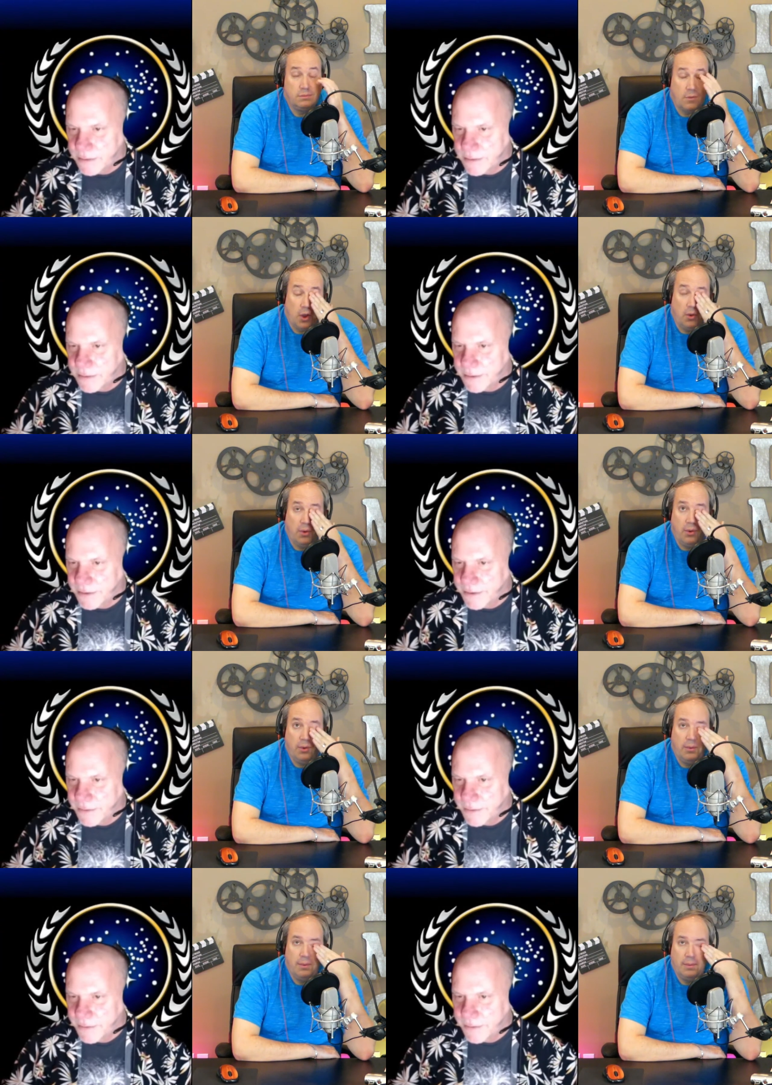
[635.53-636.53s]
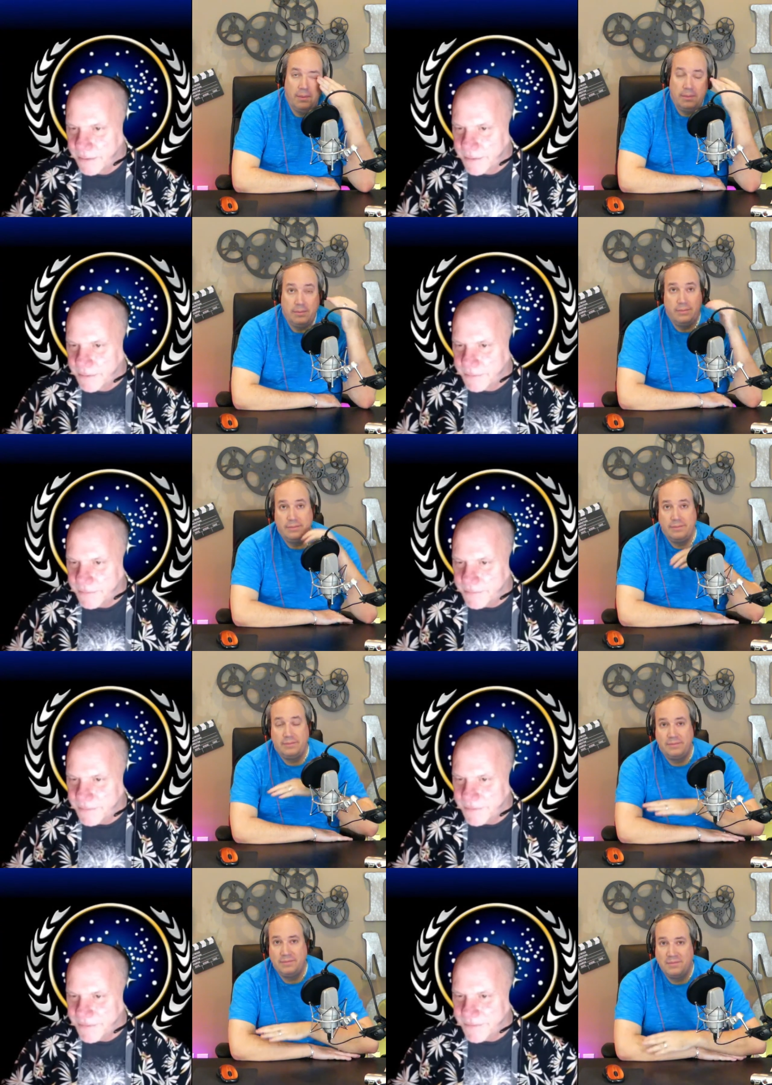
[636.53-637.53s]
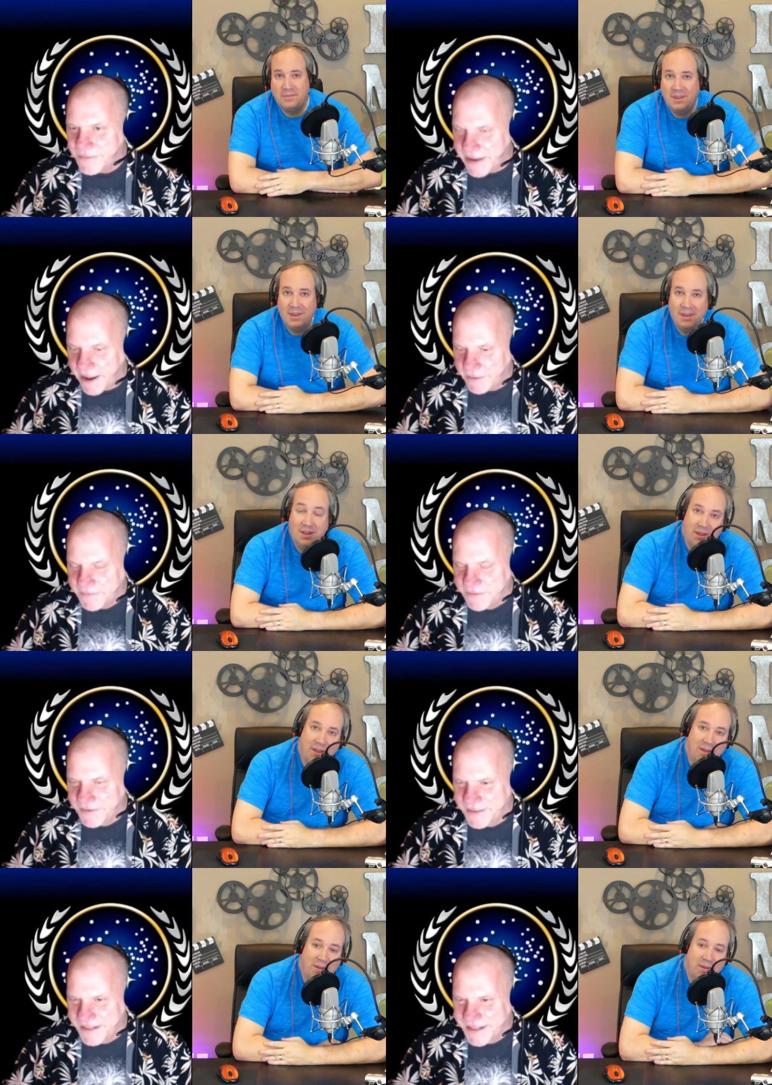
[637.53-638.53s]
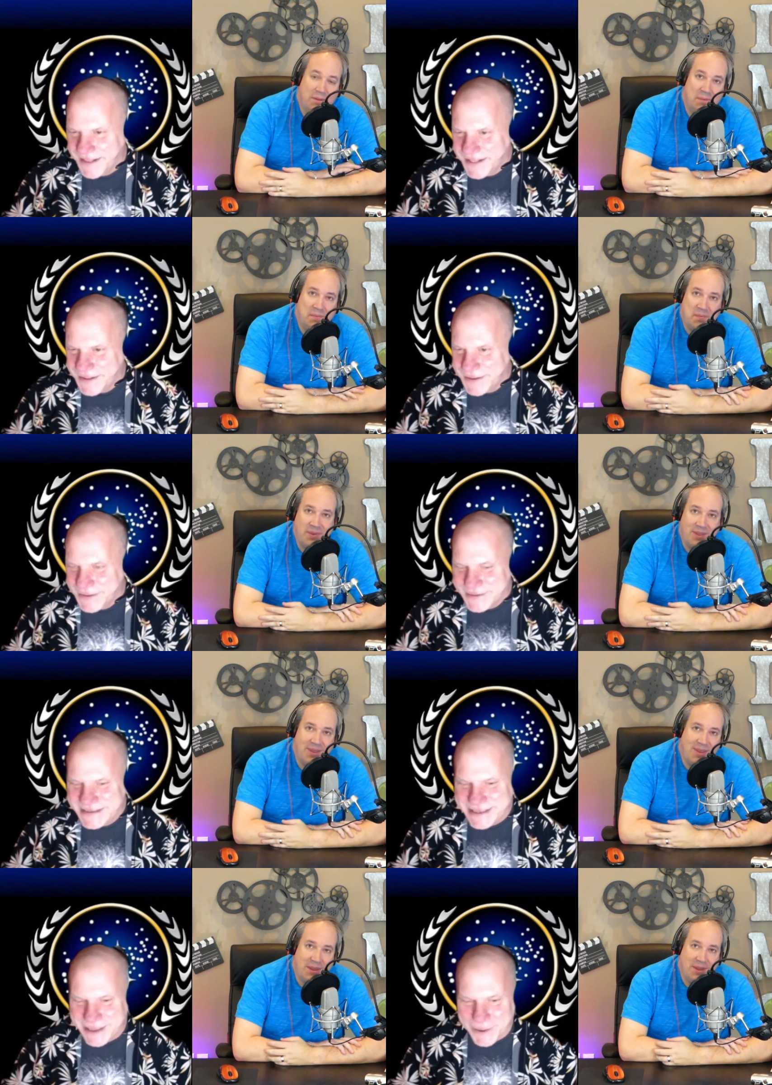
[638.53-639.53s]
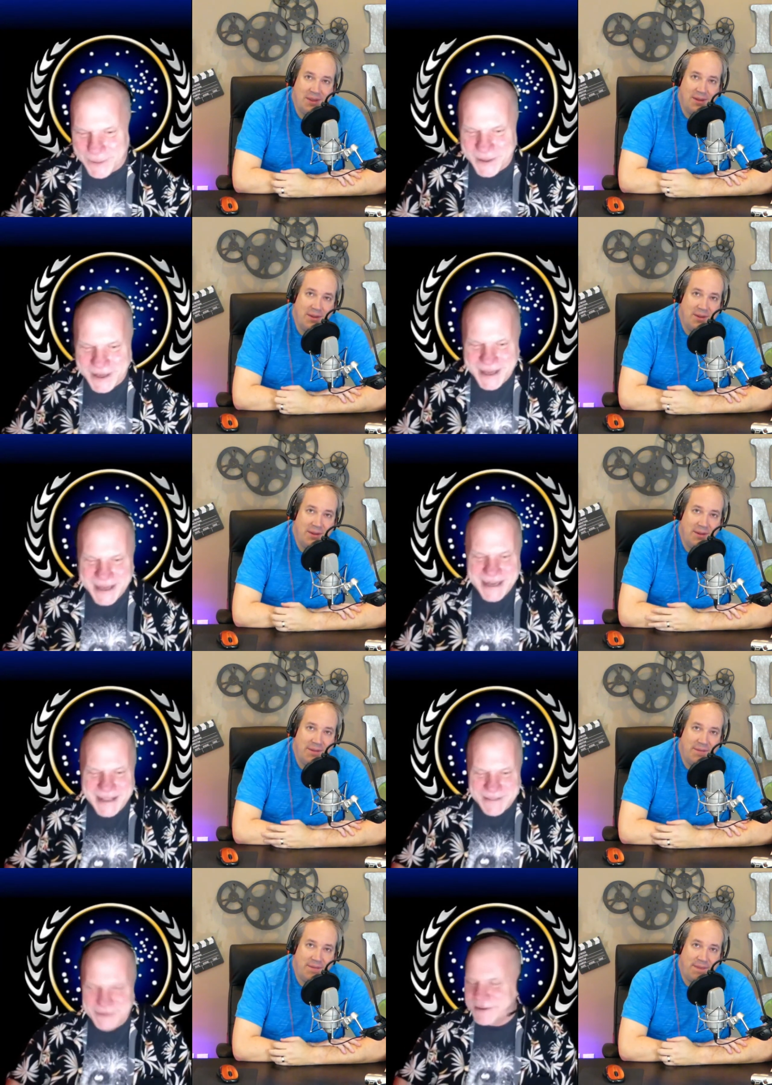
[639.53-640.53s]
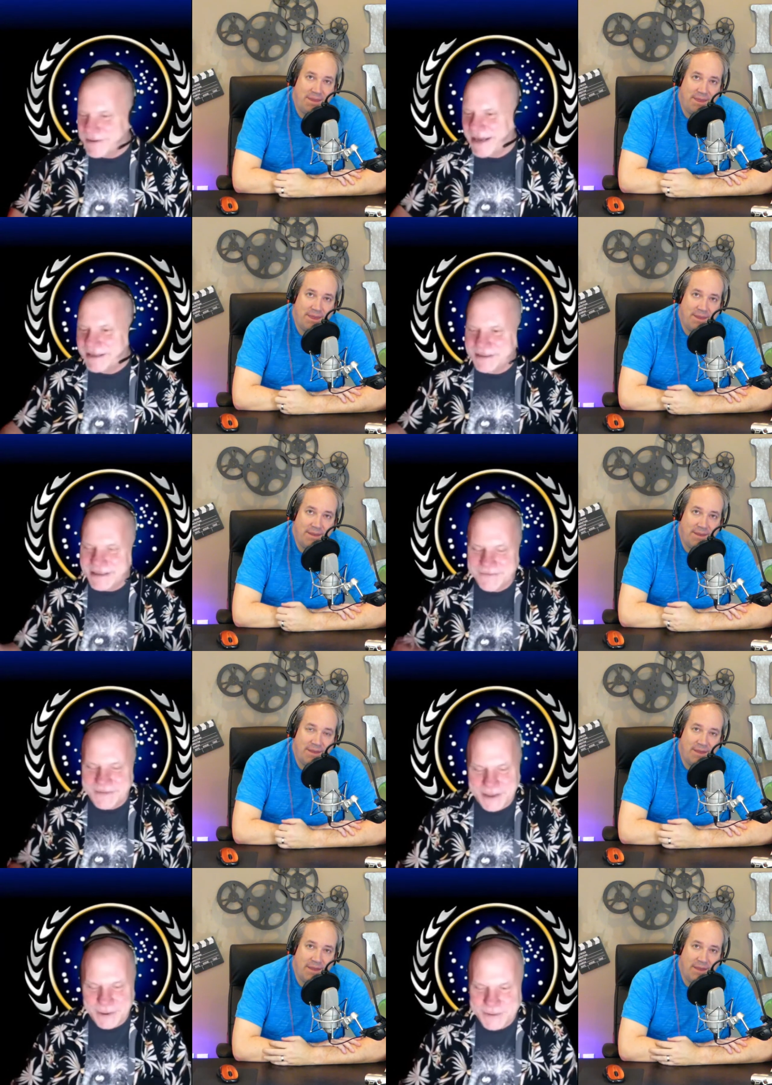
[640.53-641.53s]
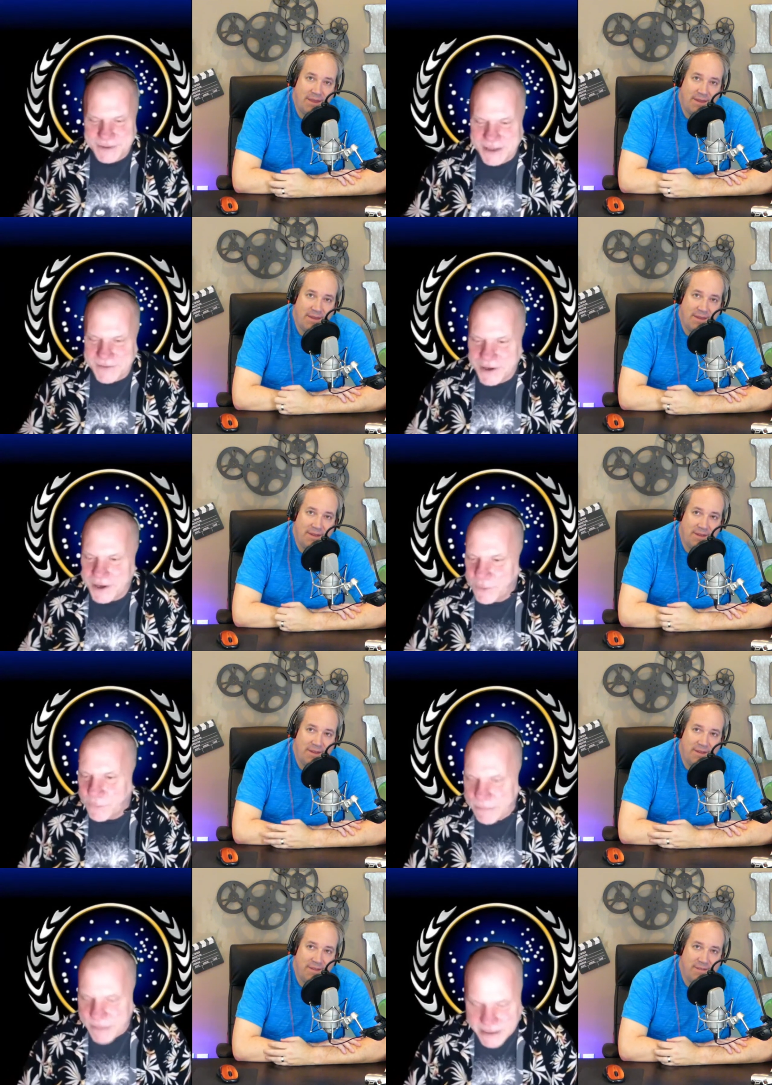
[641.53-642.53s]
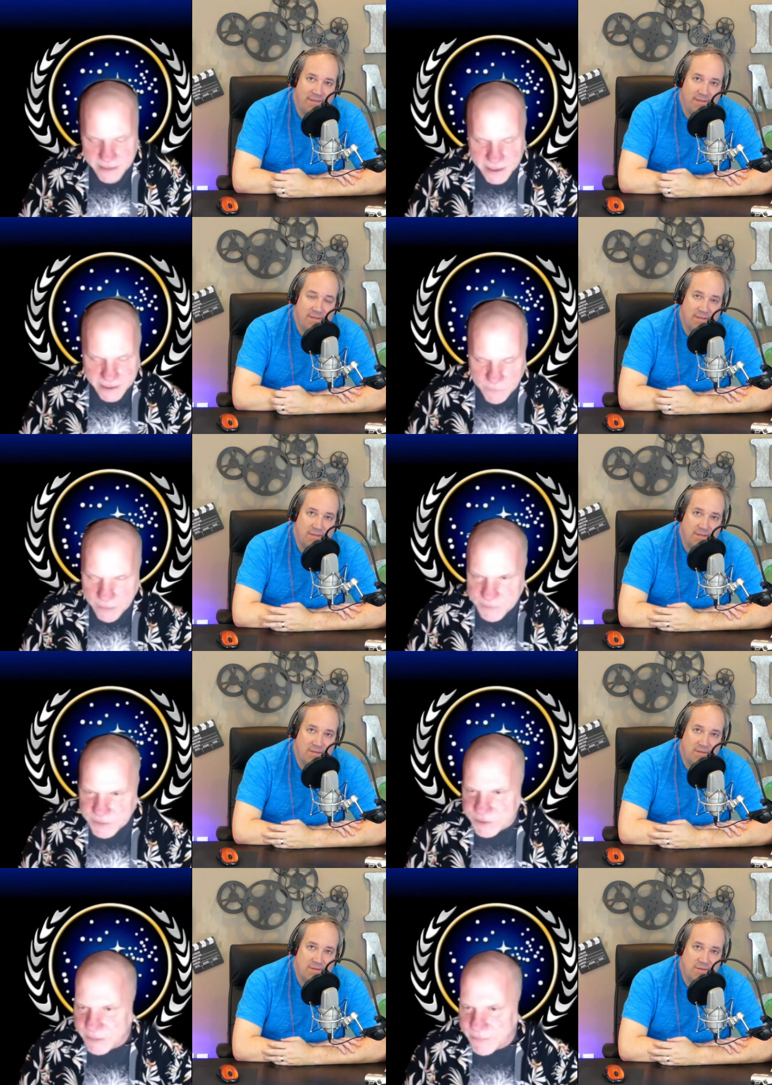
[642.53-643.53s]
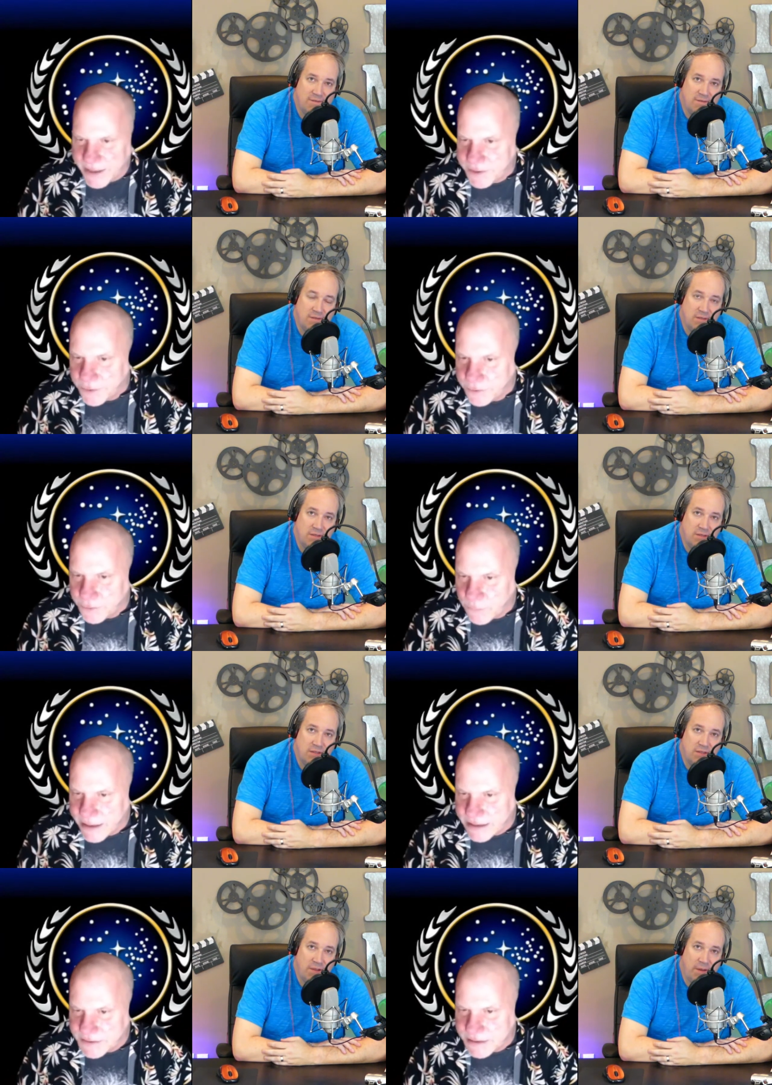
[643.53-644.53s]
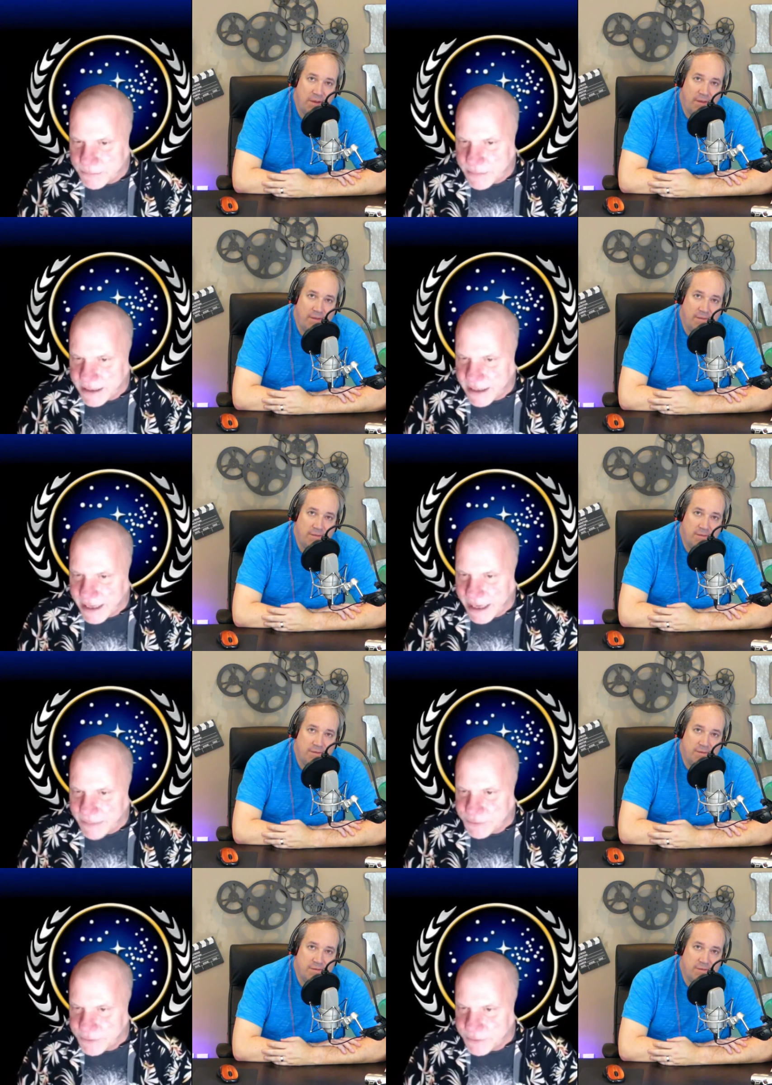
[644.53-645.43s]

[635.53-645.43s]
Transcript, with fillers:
Speaker 1: Uh-oh.
Speaker 2: Yeah. So there's a lot of stuff that goes on there. We meet a Romulan commander who winds up being captured by, uh,